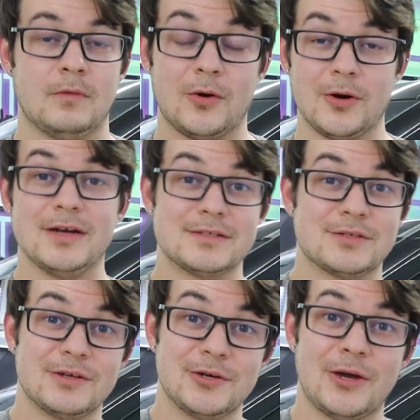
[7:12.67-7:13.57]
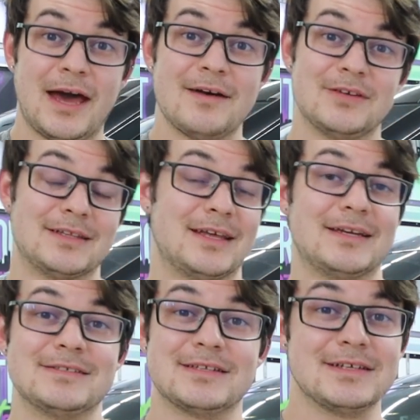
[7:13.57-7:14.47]
All right, so there you have it.
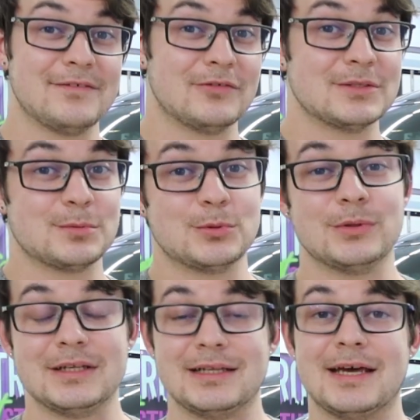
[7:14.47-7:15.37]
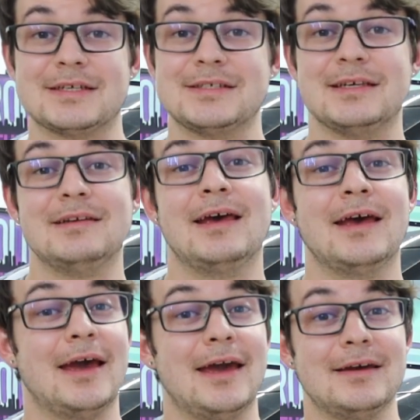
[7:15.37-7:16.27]
That is the difference between Lexan
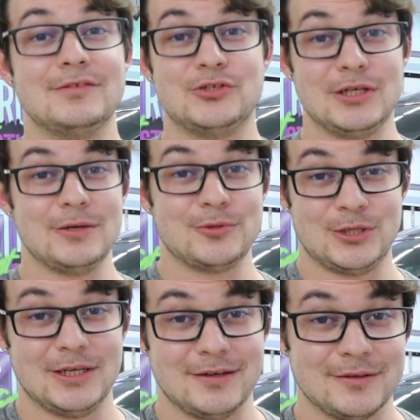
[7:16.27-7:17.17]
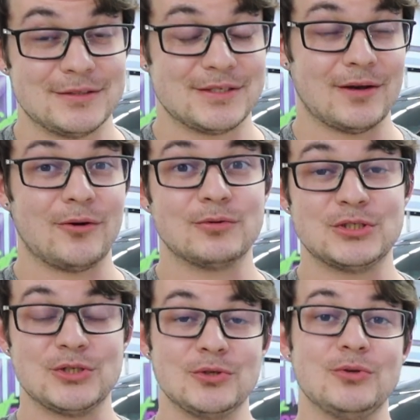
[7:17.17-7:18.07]
and Geoshield. So
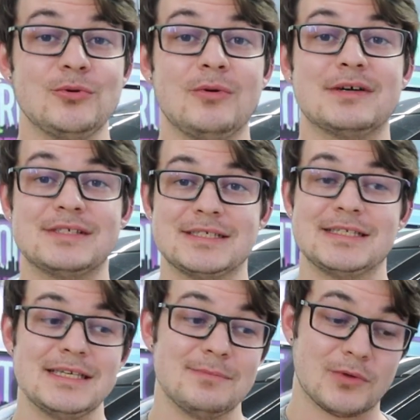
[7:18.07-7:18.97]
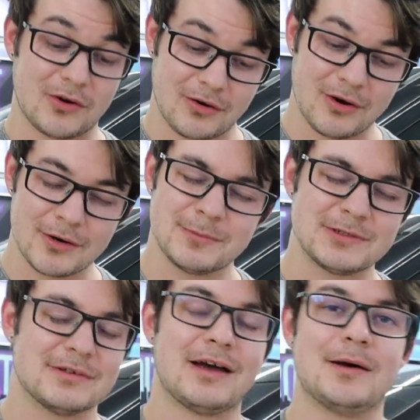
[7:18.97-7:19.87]
2 steep
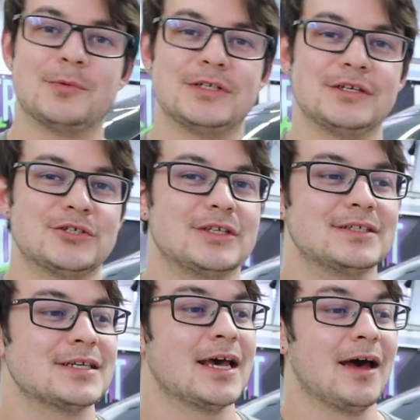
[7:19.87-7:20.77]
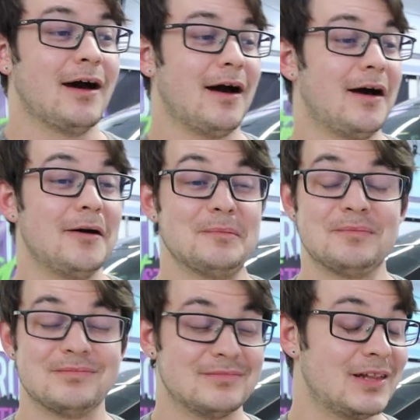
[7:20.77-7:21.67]
carbon competitions.
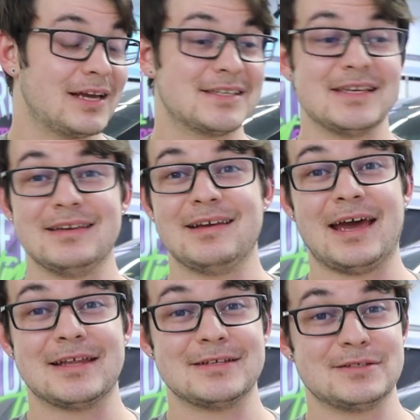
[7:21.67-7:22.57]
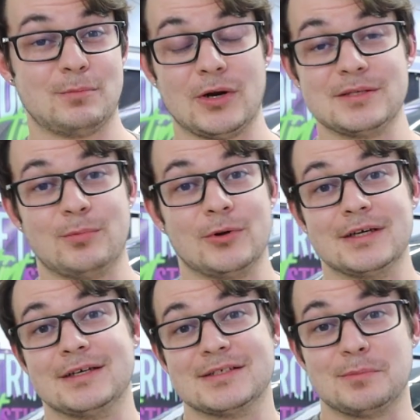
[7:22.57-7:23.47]
Lexan at its price
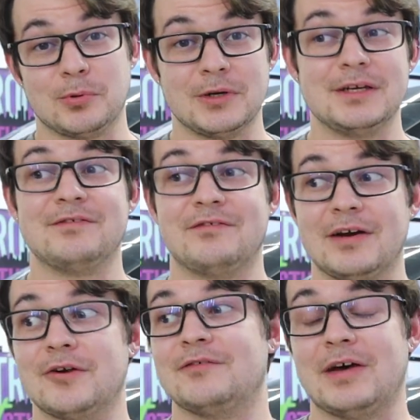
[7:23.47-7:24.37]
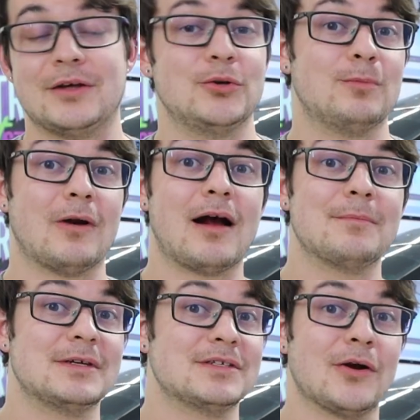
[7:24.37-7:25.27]
point is a pretty fair value
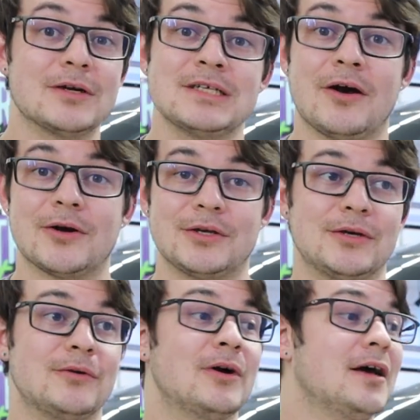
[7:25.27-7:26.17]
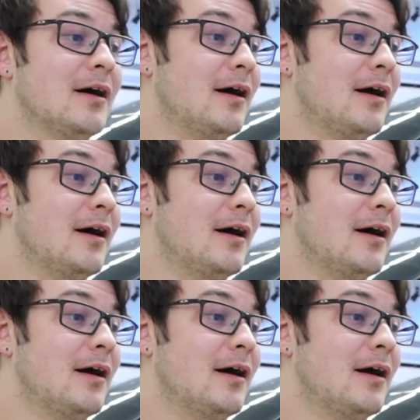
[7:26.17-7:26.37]
prop. It's hard to argue.